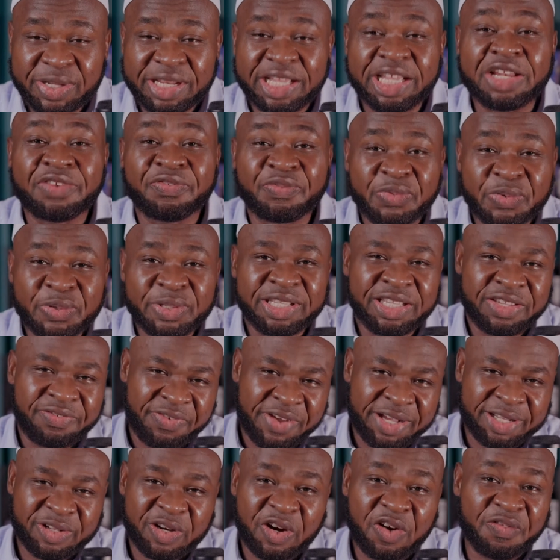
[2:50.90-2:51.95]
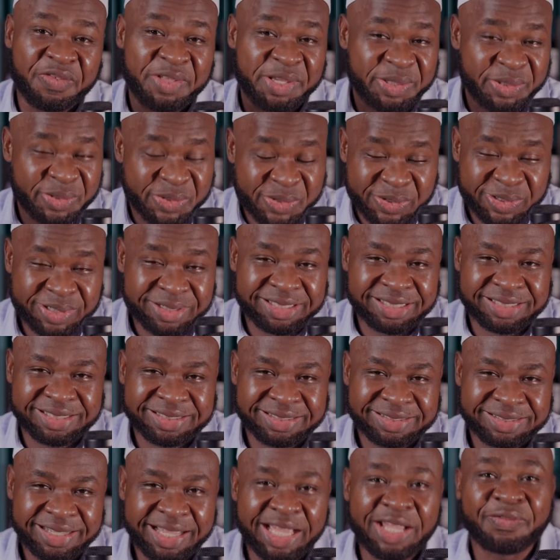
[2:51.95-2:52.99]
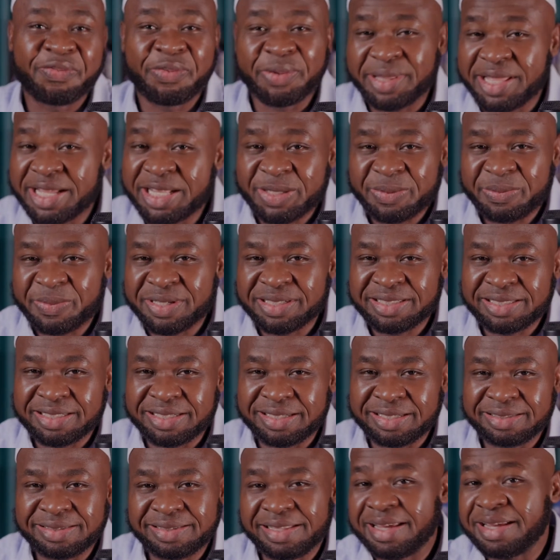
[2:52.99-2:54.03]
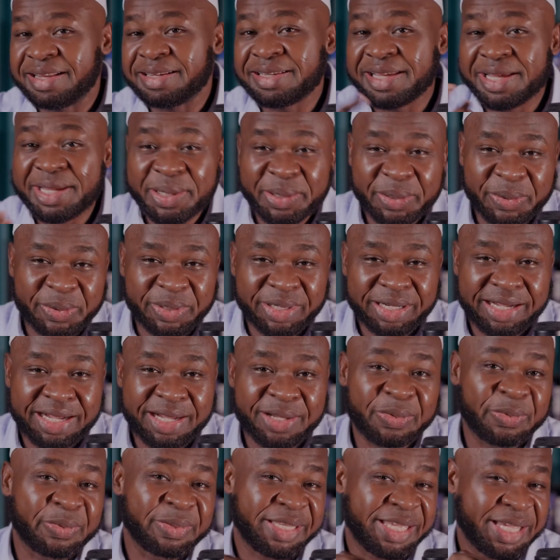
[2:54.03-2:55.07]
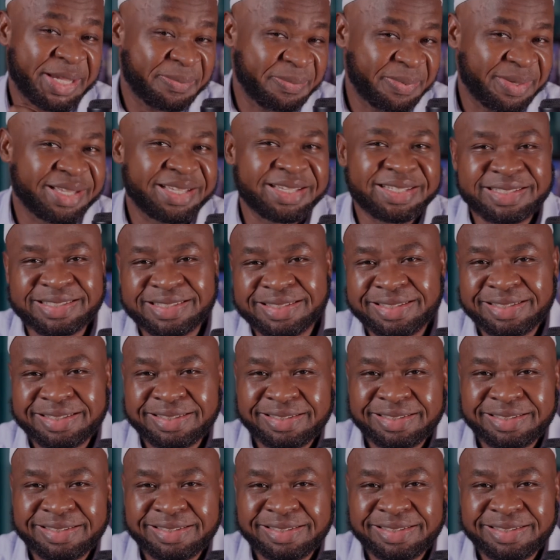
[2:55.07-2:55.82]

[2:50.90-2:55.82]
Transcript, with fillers: and full effect of the surah, and for that matter, the entire Qur'an to take place,